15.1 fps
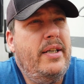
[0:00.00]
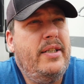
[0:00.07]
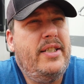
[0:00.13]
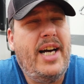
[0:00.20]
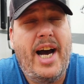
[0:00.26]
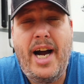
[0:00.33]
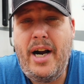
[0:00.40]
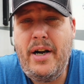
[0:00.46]

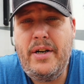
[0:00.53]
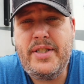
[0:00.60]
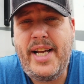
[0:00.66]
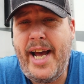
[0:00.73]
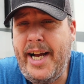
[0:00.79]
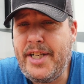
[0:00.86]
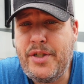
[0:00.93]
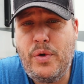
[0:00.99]
tires,
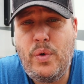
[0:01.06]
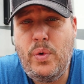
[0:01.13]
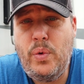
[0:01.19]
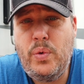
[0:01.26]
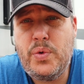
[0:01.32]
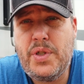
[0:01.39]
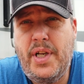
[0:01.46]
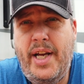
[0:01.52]

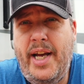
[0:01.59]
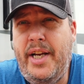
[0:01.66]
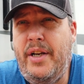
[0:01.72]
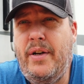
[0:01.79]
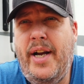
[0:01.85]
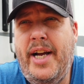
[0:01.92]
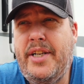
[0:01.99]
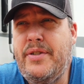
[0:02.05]
axles.
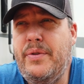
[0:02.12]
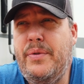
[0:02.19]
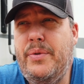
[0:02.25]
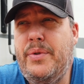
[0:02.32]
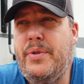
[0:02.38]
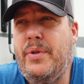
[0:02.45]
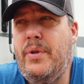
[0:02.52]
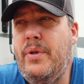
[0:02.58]
Your
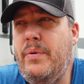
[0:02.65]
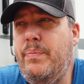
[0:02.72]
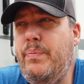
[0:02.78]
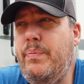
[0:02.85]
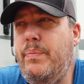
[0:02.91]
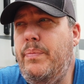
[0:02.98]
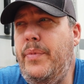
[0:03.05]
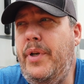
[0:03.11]
axles are,
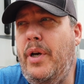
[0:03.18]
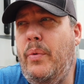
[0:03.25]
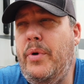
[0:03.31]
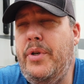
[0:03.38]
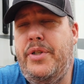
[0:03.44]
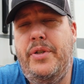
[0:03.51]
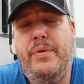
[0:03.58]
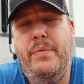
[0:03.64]

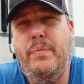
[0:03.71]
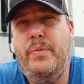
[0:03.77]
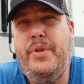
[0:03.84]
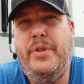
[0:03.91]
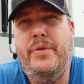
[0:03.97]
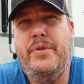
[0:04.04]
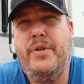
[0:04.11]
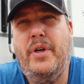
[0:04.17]
when
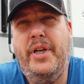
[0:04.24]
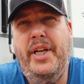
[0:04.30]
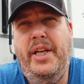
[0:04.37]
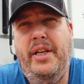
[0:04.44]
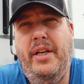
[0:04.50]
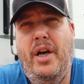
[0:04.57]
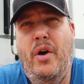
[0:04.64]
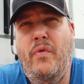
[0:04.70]
you start
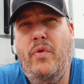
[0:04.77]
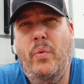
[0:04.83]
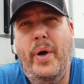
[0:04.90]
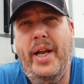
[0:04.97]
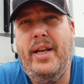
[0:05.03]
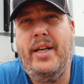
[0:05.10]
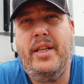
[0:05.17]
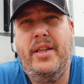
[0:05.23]
getting
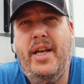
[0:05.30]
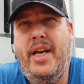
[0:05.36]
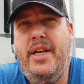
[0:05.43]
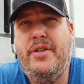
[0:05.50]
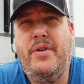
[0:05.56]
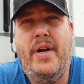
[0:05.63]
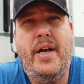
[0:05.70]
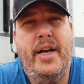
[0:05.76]
overweight like
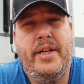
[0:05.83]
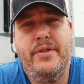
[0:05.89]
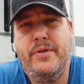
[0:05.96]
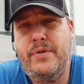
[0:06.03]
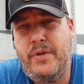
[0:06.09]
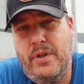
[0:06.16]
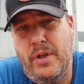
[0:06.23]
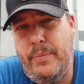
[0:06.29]
that, your
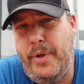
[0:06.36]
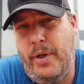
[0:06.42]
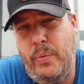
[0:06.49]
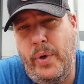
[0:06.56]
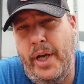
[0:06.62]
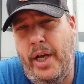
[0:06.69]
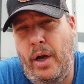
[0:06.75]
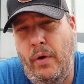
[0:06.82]
axles are going to be
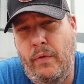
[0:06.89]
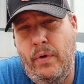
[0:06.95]
way